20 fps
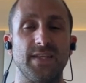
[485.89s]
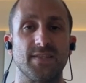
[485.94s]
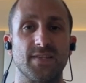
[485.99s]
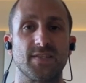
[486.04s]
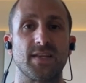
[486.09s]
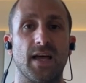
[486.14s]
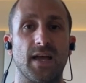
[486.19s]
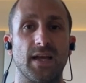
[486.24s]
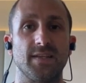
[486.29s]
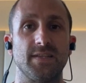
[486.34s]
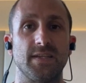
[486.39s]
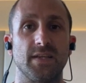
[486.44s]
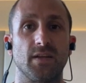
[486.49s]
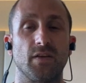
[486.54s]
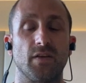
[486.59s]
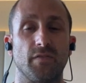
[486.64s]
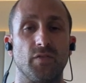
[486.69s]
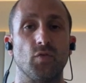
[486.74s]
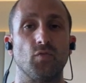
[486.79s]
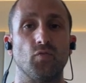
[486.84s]
deciding
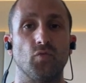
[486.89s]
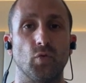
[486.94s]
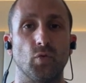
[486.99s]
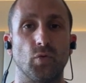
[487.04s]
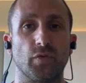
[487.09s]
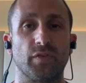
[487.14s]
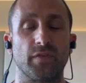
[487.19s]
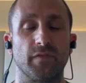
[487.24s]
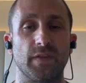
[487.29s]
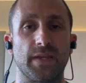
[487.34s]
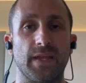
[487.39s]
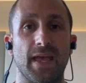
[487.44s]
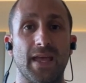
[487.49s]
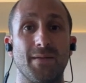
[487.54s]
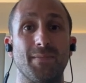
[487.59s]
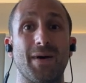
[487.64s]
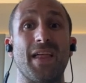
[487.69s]
of the rules of the game.